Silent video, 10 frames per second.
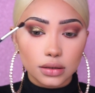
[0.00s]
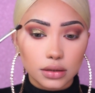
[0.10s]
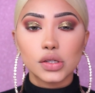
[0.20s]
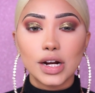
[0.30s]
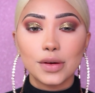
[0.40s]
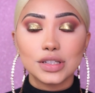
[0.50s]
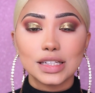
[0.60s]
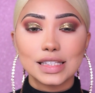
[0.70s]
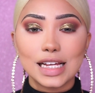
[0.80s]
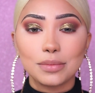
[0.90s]
So now it's
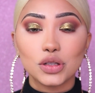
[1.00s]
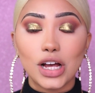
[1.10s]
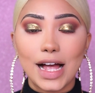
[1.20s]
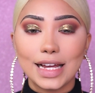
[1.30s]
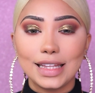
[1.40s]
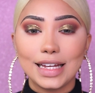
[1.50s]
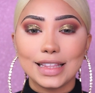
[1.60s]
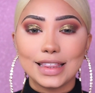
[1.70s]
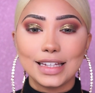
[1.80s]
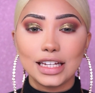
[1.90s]
just time to
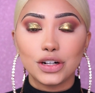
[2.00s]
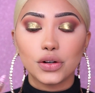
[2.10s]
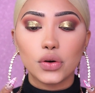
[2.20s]
highlight the inner